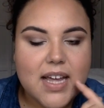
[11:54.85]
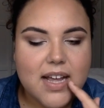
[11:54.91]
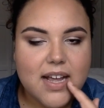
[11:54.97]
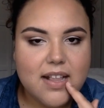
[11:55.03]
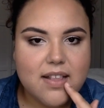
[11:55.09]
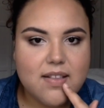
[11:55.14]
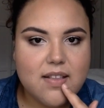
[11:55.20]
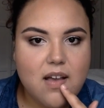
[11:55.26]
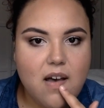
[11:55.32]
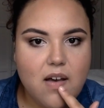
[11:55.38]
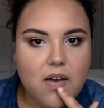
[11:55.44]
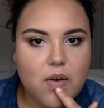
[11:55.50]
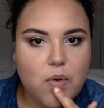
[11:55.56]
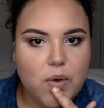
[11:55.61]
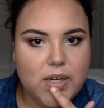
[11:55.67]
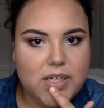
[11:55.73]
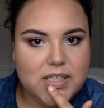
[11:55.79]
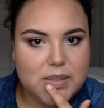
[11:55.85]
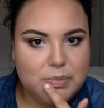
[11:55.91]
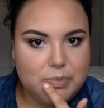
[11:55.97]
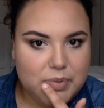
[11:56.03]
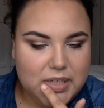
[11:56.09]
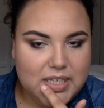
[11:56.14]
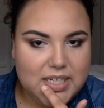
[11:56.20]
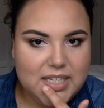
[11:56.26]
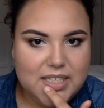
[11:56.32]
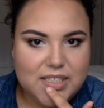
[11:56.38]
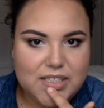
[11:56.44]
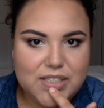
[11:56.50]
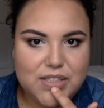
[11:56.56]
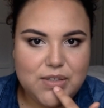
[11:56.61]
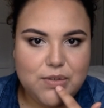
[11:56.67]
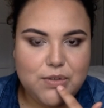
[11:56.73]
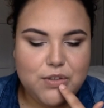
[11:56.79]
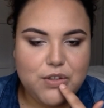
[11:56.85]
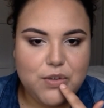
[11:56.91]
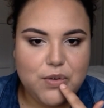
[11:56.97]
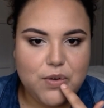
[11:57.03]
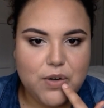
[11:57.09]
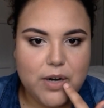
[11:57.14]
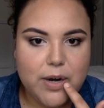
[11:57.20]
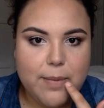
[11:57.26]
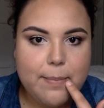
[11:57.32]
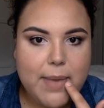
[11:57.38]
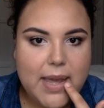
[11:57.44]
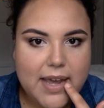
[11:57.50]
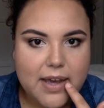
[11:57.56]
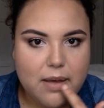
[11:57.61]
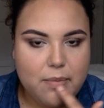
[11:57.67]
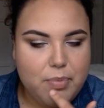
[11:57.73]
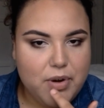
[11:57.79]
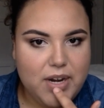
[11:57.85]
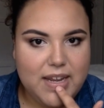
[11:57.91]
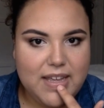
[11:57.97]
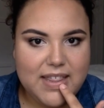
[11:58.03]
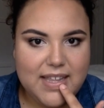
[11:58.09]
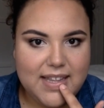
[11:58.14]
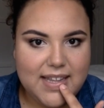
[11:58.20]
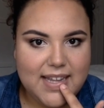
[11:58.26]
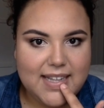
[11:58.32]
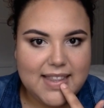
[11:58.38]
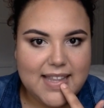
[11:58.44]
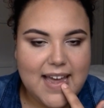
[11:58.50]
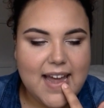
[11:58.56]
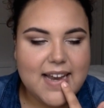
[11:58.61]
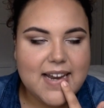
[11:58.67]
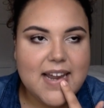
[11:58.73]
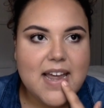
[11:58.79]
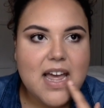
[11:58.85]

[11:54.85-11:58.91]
it's not going to bleed into your makeup or anything like that.